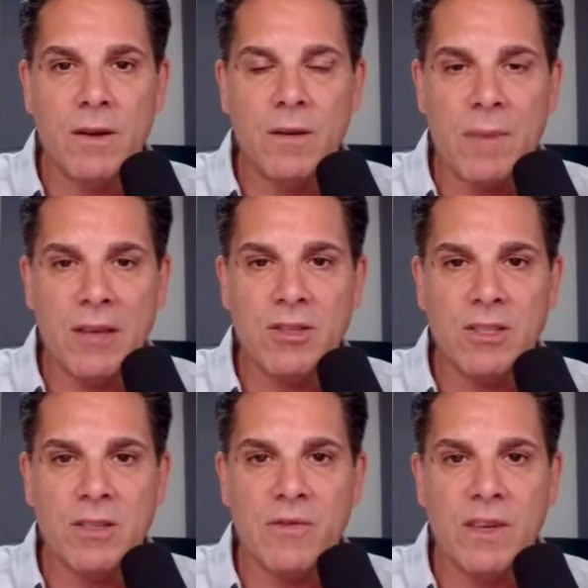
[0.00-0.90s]
patients
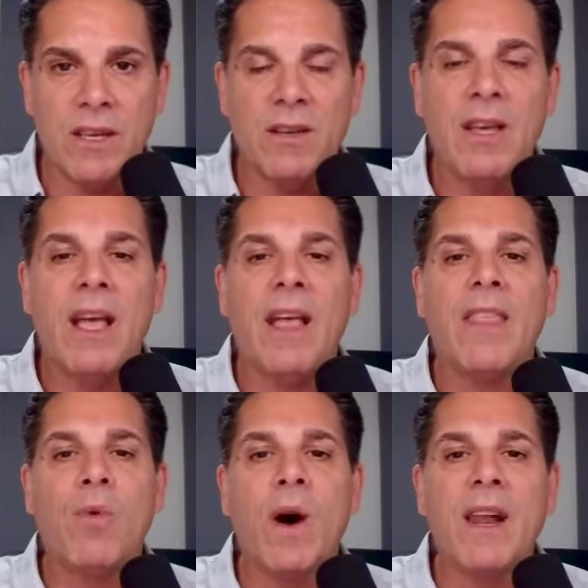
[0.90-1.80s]
to feel?
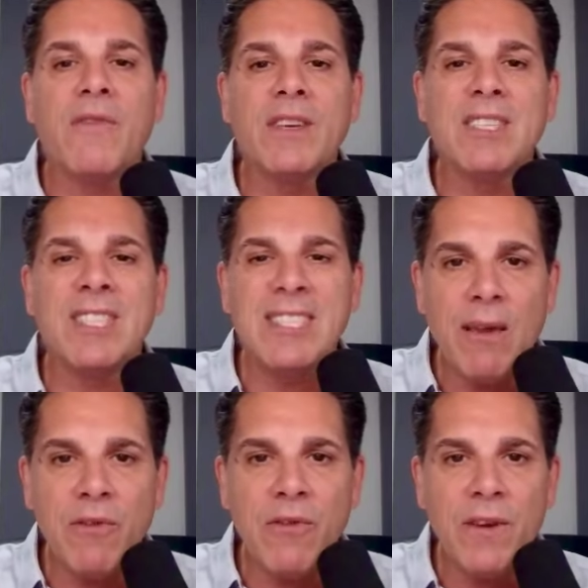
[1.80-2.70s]
They want to feel
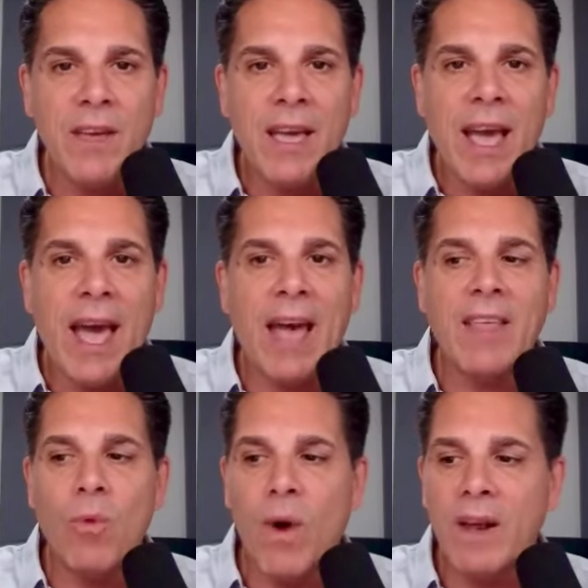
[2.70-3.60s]
safe and
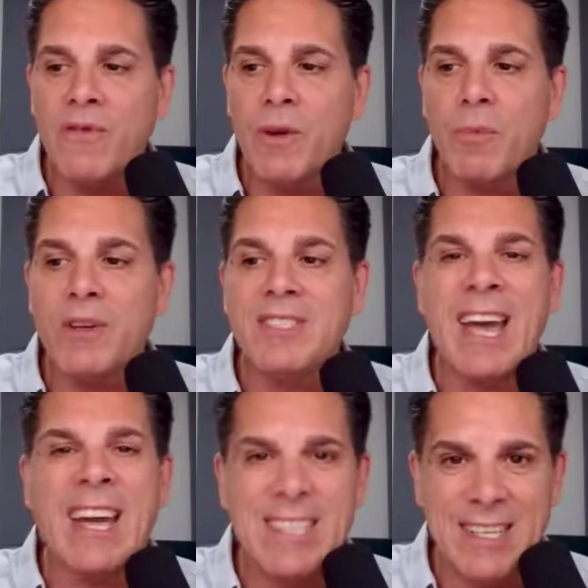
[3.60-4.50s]
they want to feel
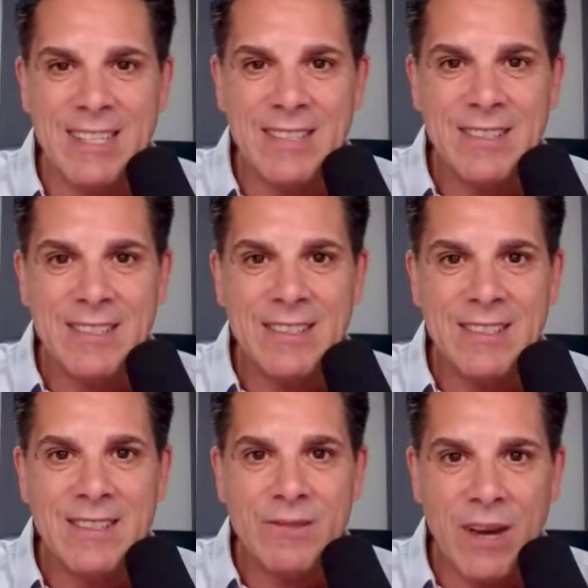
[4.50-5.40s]
protected,
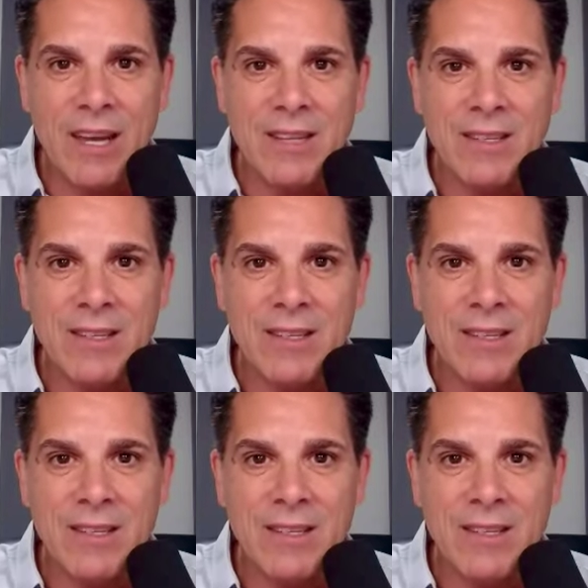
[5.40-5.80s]
right?